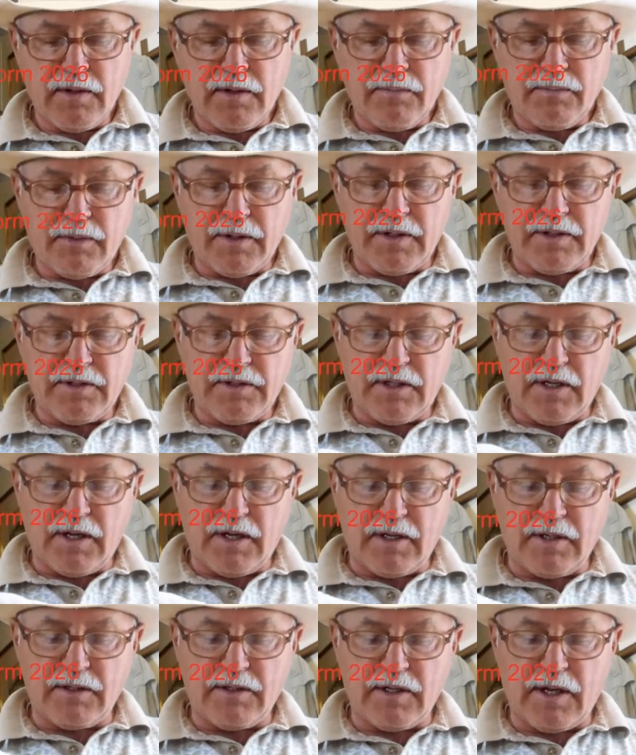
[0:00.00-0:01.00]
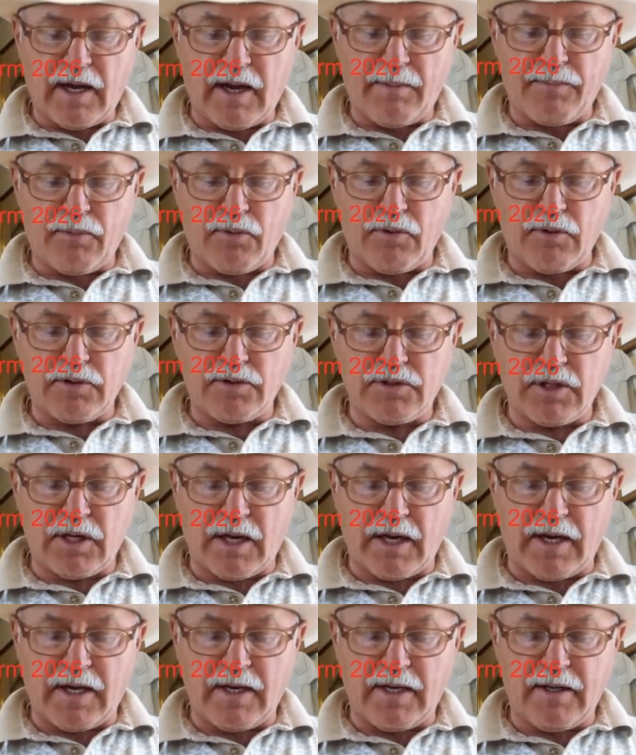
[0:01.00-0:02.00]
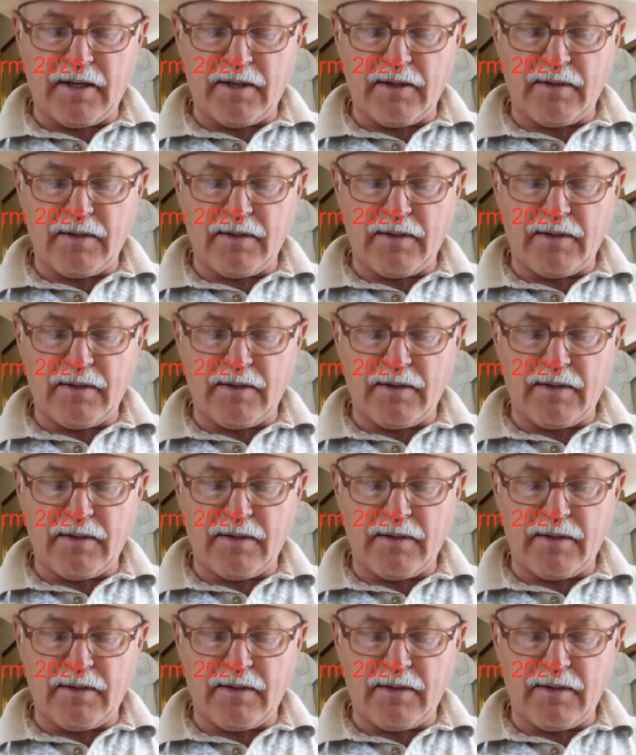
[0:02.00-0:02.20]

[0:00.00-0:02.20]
Place it on top or side.